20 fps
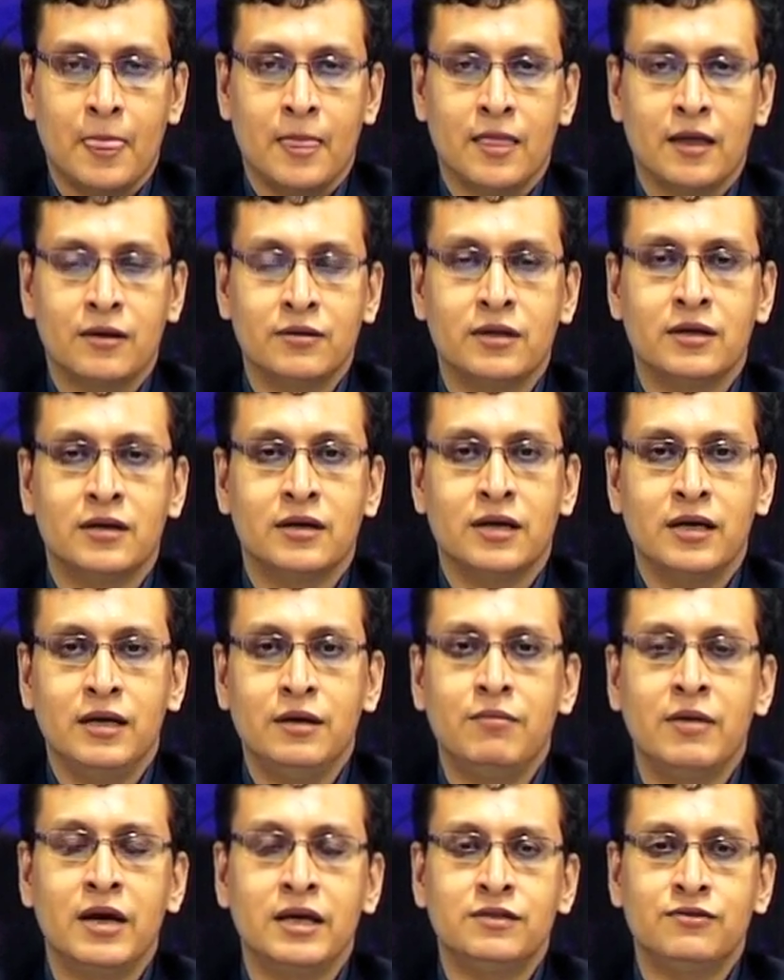Now, the
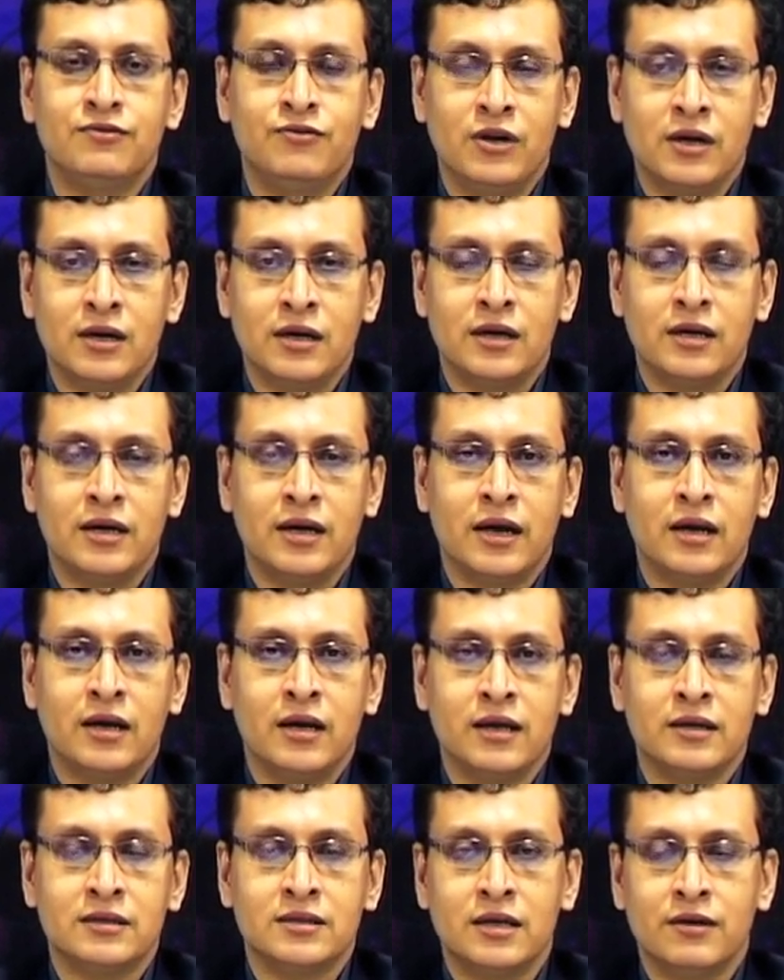image filter
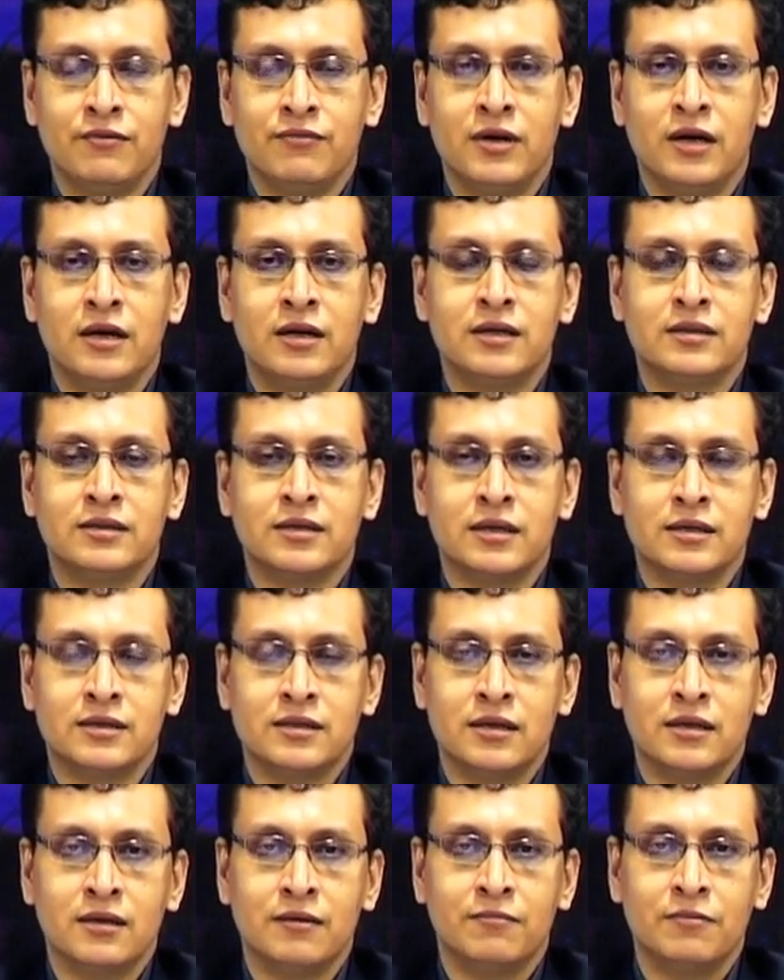techniques that we had
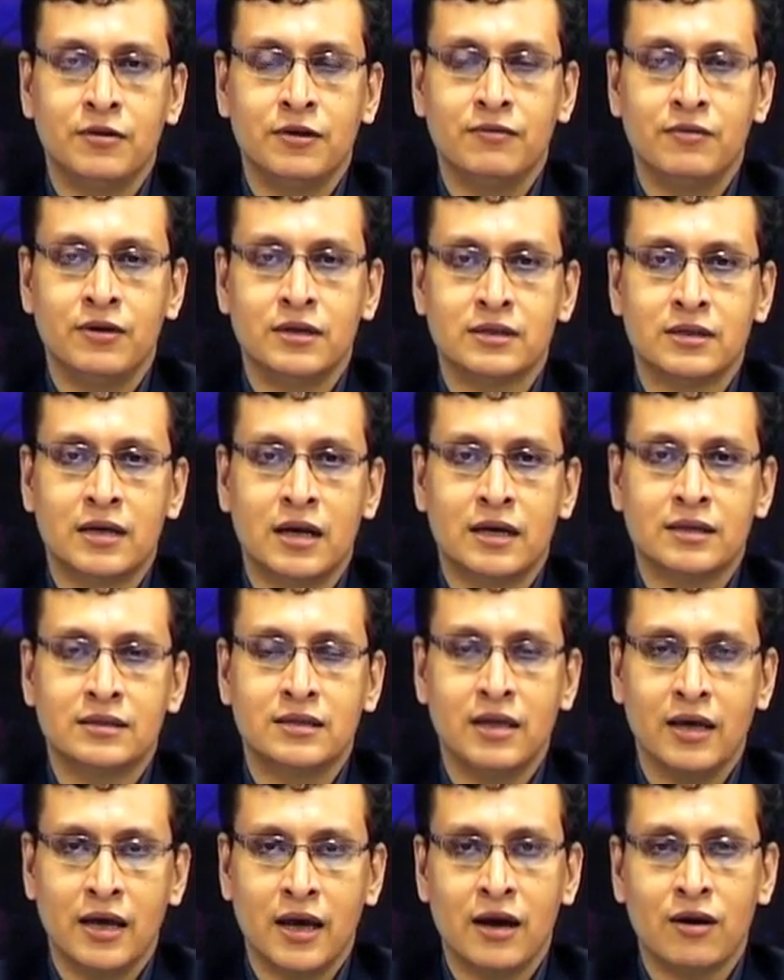discussed in the previous class,
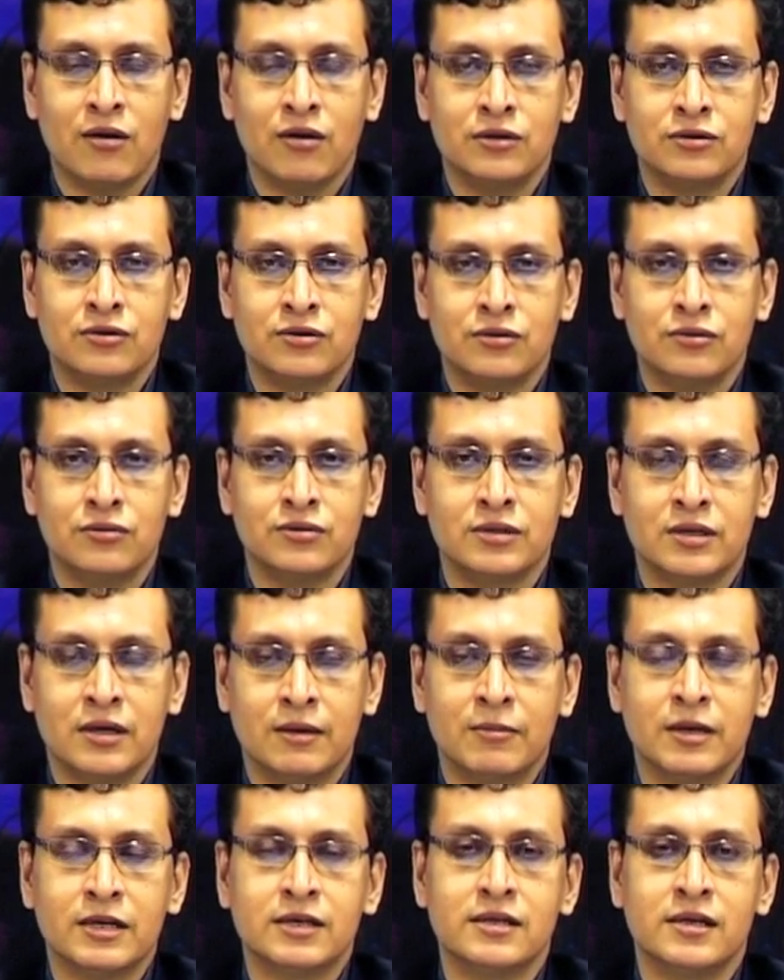they are also to
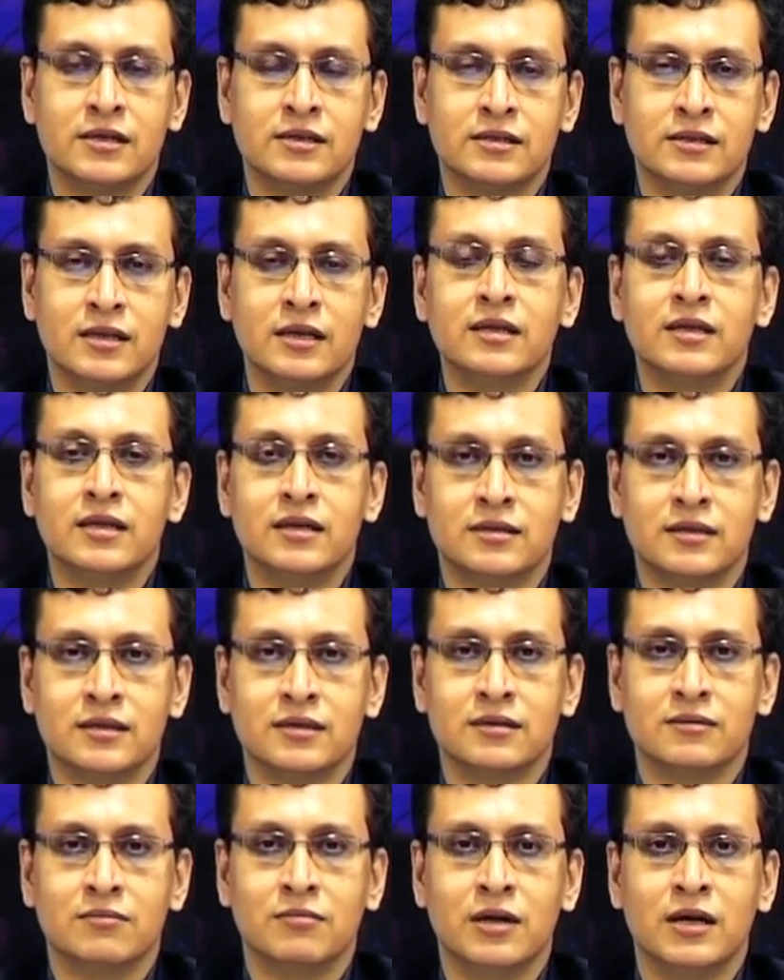some extent
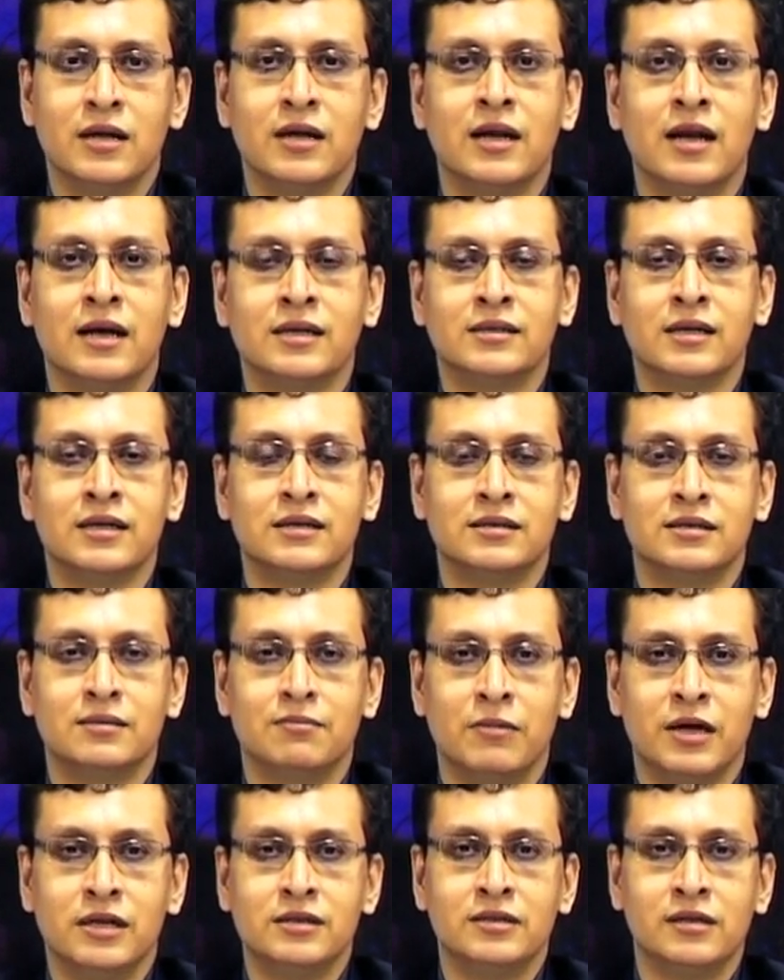synthesis, but then as I
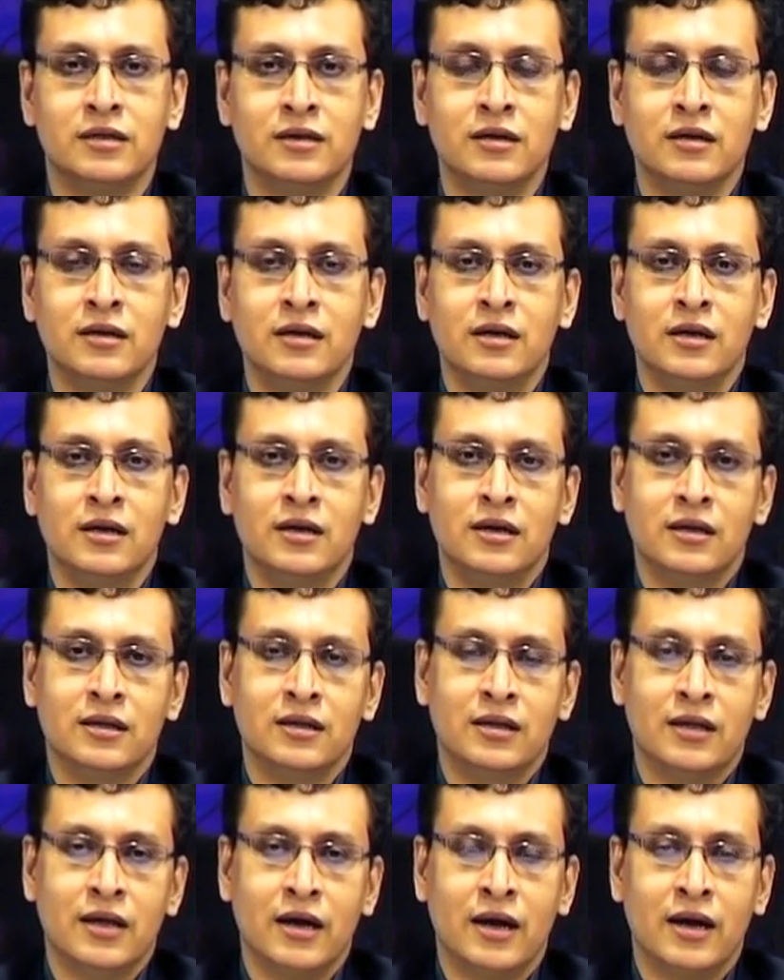mentioned
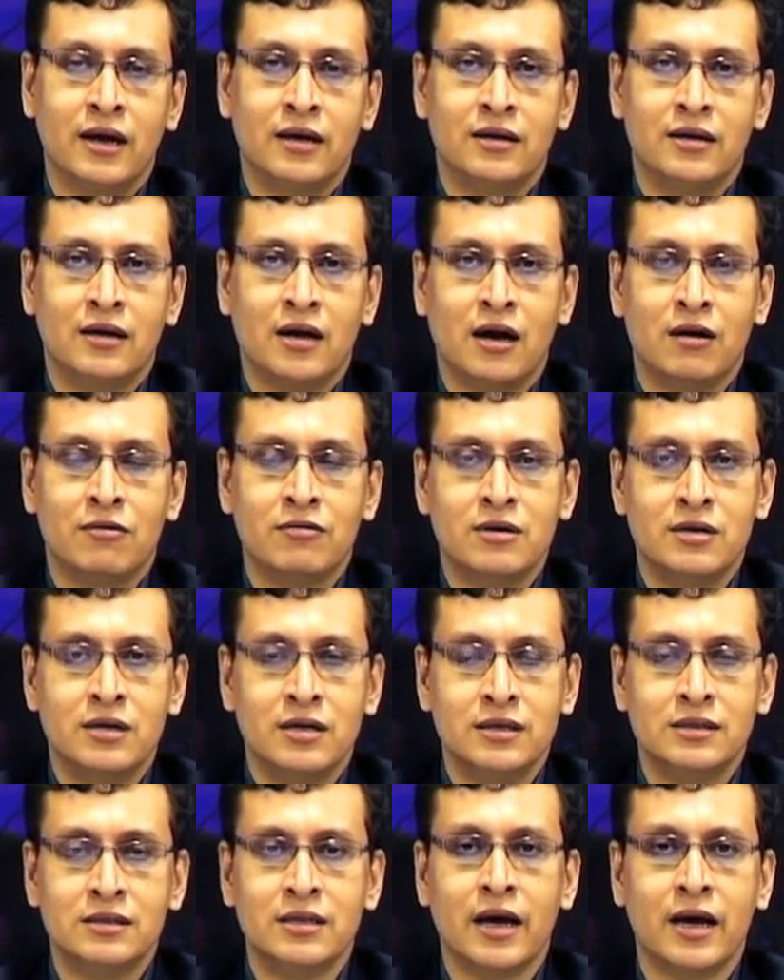that our
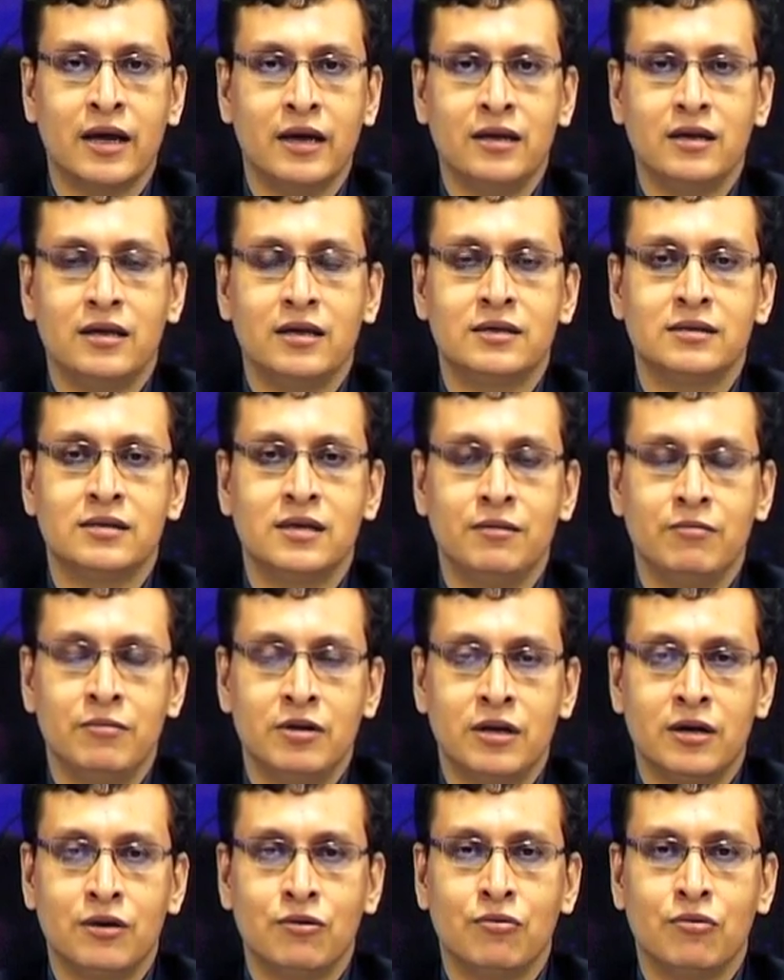design is
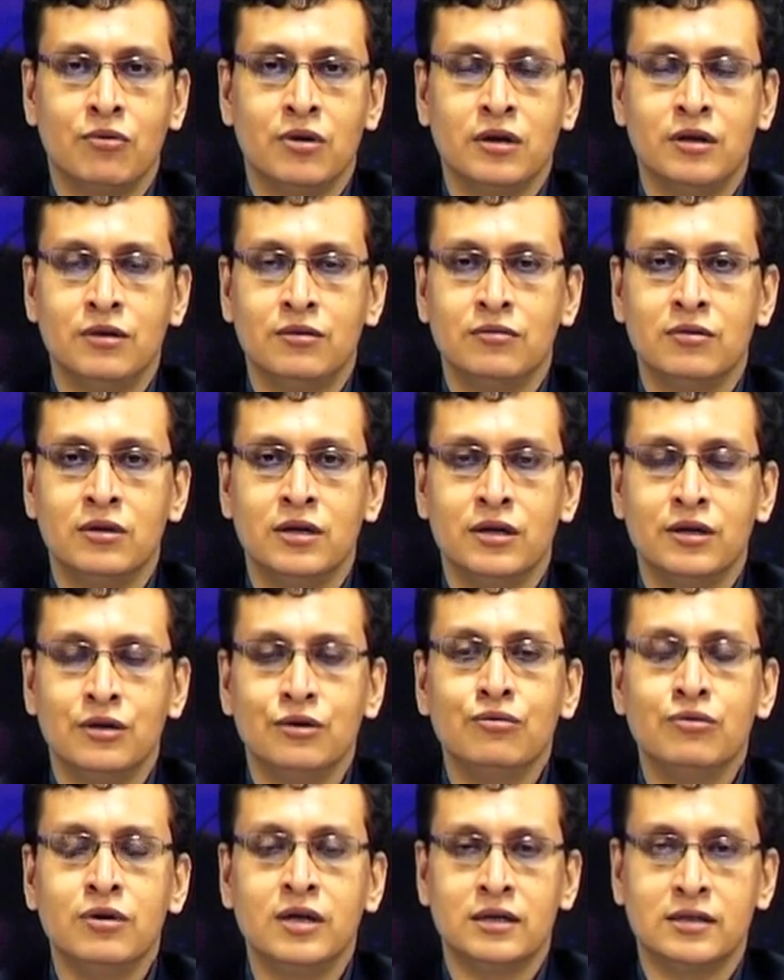limited only to the
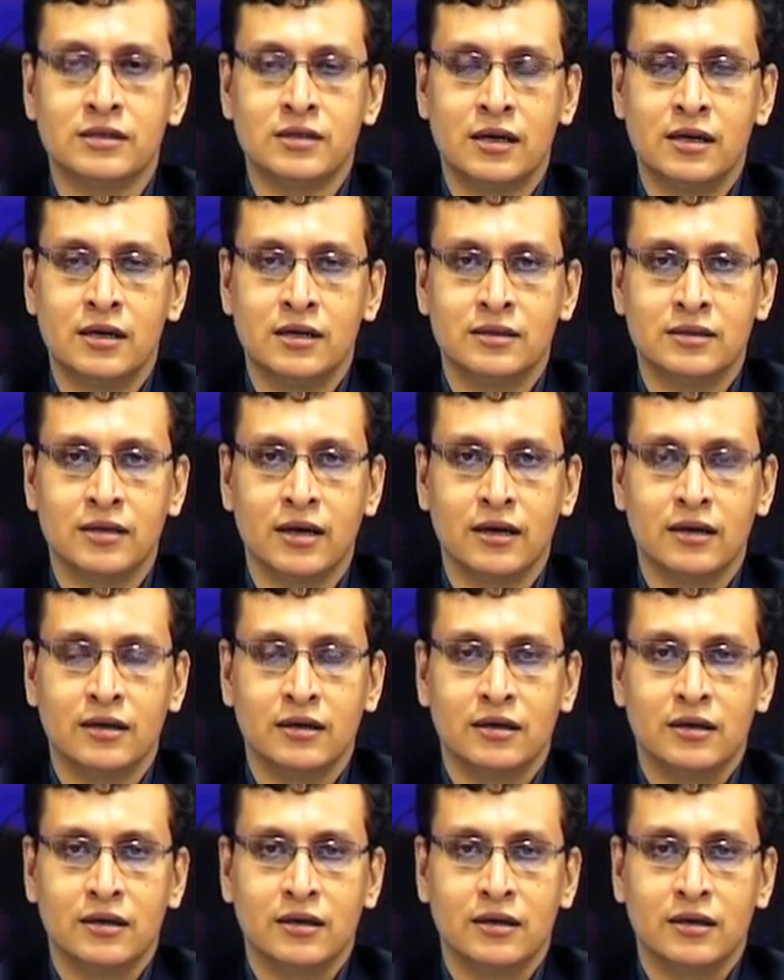unit cell design.